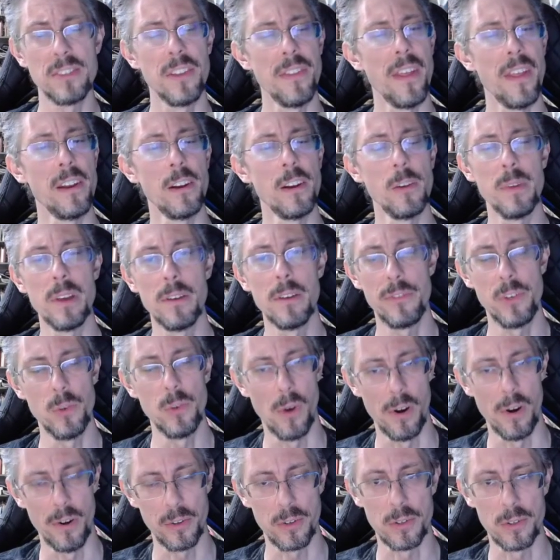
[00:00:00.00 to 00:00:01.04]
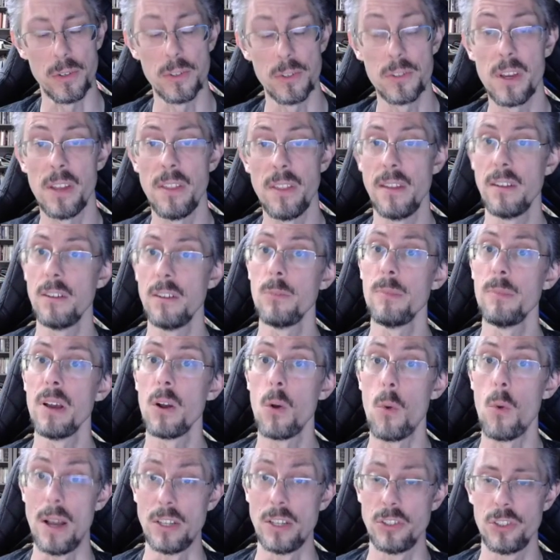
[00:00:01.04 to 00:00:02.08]
and then it'll be a few articles, and then it'll be a
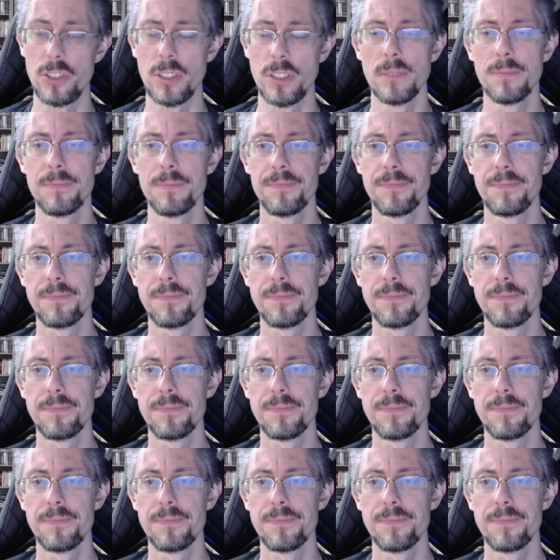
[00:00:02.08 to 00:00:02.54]
question.